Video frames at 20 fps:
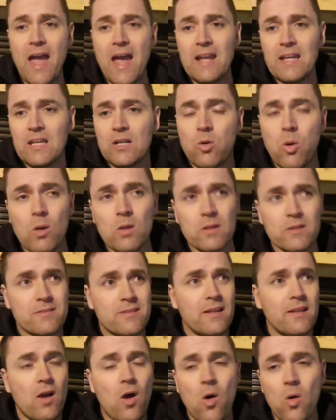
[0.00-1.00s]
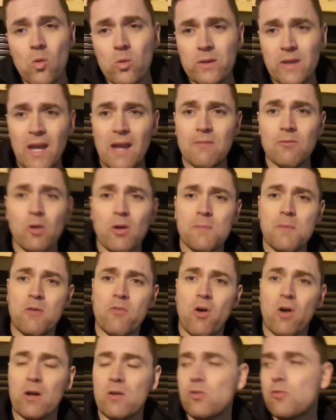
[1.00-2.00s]
any quality. The whole game, don't get
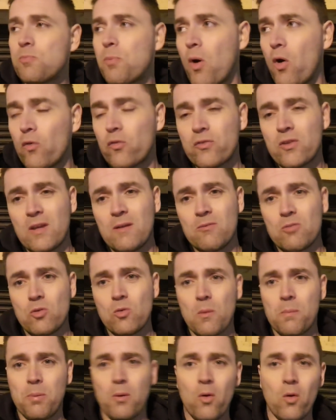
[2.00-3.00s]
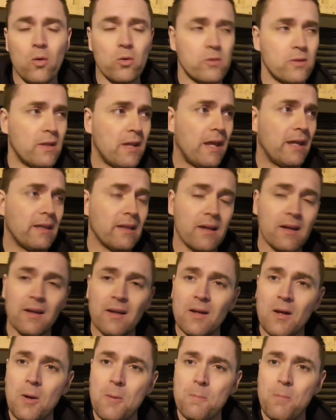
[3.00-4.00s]
me wrong, it was both teams who were poor today.
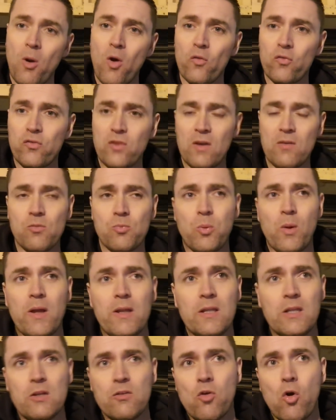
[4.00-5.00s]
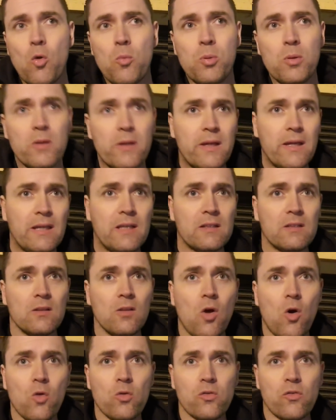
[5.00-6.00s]
Both teams playing in Europa League,
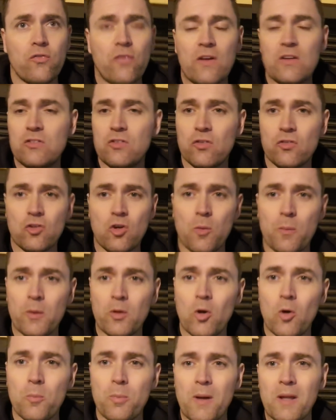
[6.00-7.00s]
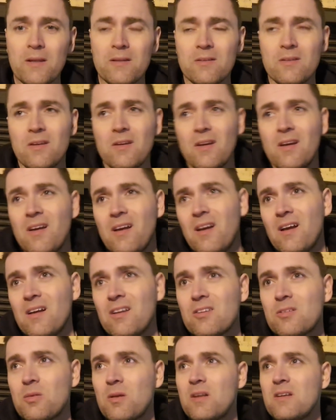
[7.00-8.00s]
loads of fixtures coming up, and
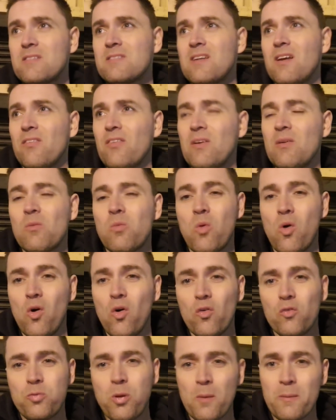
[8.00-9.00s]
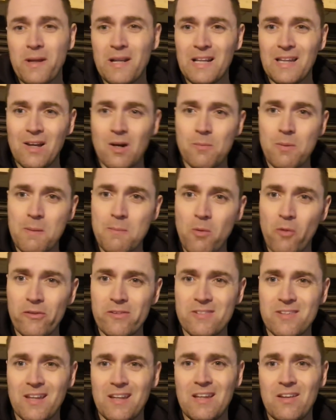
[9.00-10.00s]
to be honest, I think Wolves probably had a little bit more
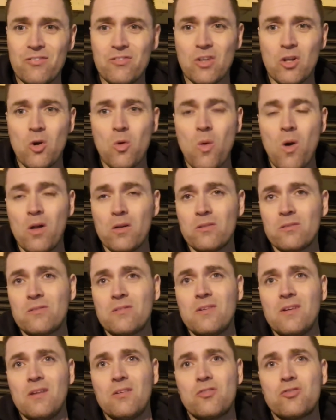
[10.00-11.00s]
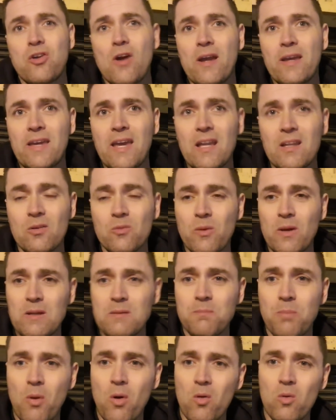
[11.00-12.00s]
incentive to go on and try and get the
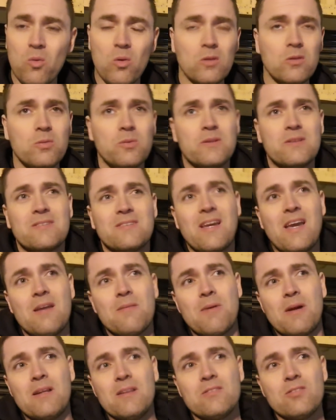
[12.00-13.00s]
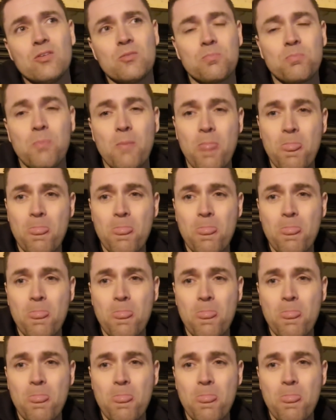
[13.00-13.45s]
win, but you say, man, it's just,